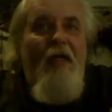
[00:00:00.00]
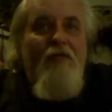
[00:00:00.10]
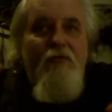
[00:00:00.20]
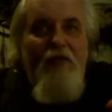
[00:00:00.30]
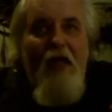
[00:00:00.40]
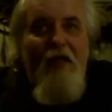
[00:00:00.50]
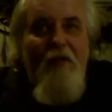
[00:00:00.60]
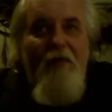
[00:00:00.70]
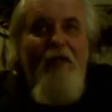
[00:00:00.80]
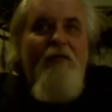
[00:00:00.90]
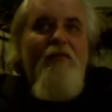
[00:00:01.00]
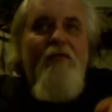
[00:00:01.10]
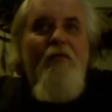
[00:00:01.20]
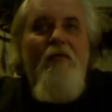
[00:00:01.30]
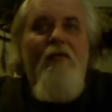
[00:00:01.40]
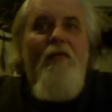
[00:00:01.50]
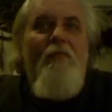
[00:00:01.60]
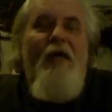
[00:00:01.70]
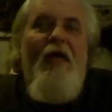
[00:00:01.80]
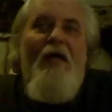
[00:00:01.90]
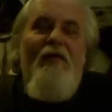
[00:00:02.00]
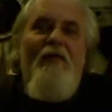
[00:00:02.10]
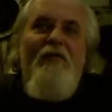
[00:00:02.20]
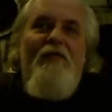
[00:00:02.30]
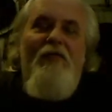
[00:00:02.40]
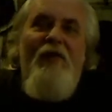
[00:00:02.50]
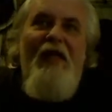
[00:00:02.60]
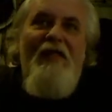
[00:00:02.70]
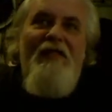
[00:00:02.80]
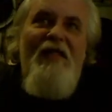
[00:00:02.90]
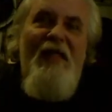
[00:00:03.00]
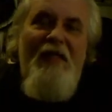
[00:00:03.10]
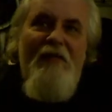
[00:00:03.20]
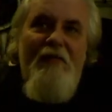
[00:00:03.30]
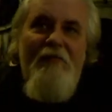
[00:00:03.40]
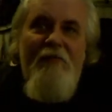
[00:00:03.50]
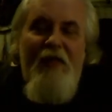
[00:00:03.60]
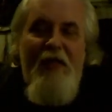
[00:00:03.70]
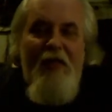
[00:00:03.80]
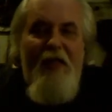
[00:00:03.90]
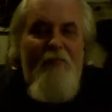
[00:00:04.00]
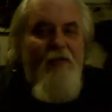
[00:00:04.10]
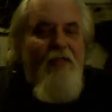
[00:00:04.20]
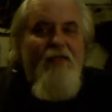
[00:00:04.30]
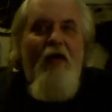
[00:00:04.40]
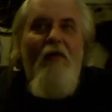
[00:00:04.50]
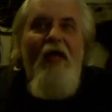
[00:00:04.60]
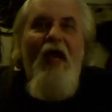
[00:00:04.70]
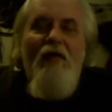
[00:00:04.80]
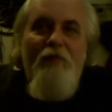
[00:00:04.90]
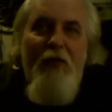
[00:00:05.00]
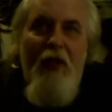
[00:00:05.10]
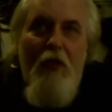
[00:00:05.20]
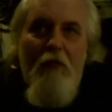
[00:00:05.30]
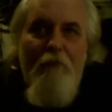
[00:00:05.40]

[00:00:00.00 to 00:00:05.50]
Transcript: to document my 3-day stint in a place called a hospital.